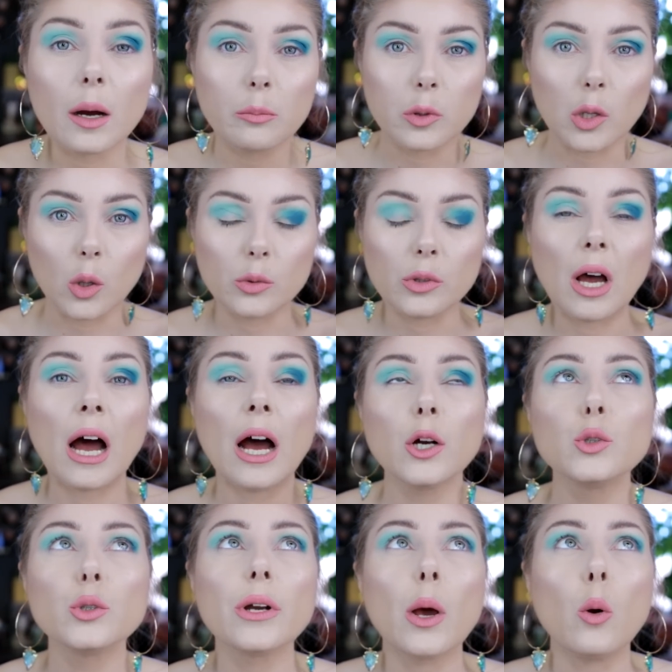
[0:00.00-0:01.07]
upload the one
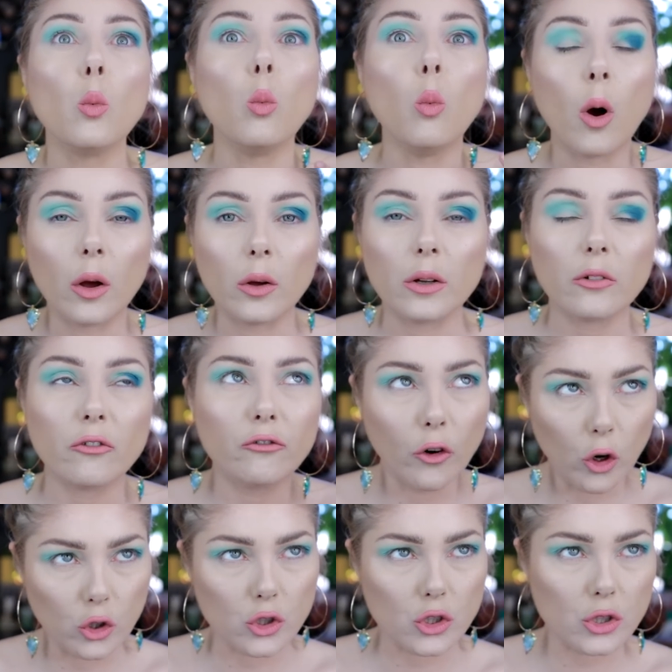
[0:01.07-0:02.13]
hundred and
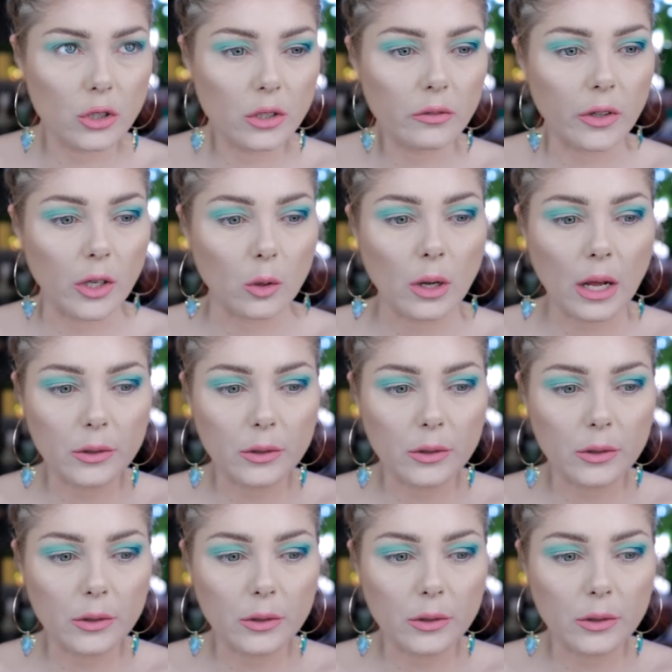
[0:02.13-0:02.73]
first video,